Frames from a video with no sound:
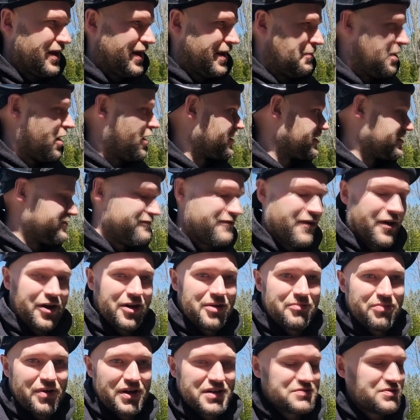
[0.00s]
I'm already very
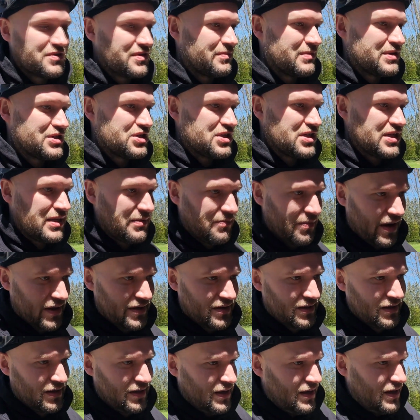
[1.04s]
impressed with the machine, but
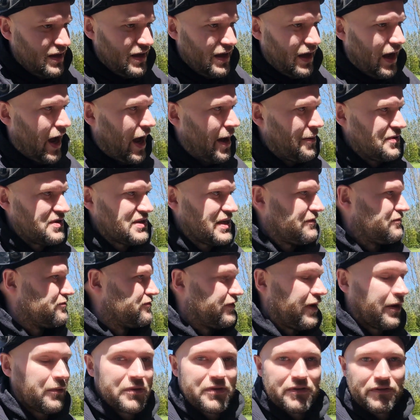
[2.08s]
I'm just having
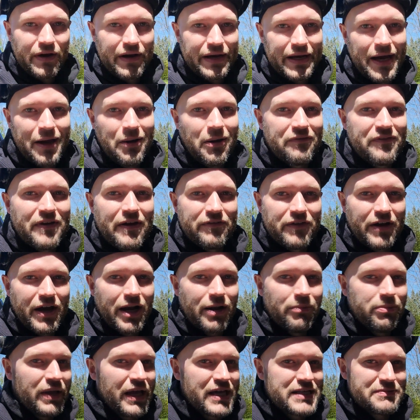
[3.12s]
fun with it right now. I've never had
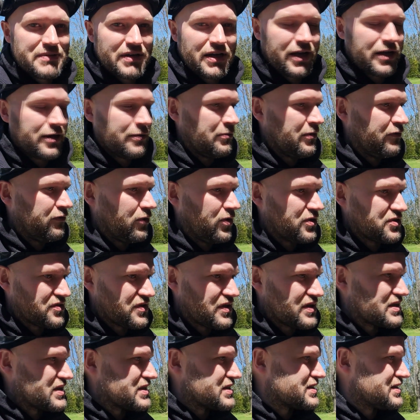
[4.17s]
a plasma cutter before, so
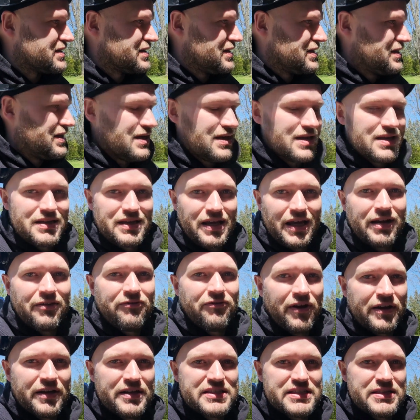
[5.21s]
this is kind of
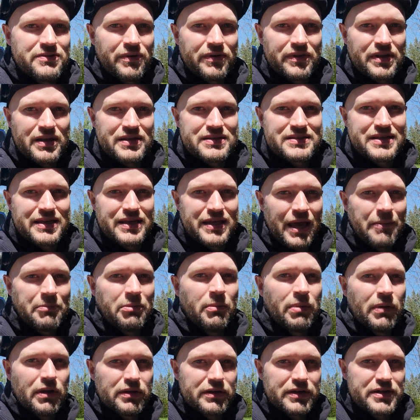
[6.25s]
fun to see what its
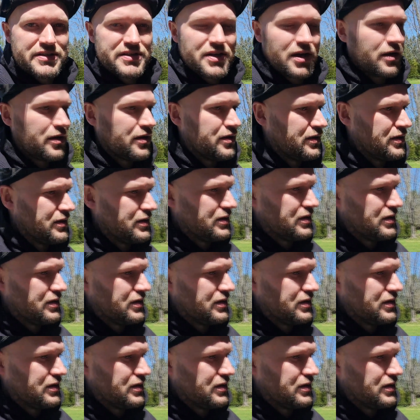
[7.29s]
capabilities are.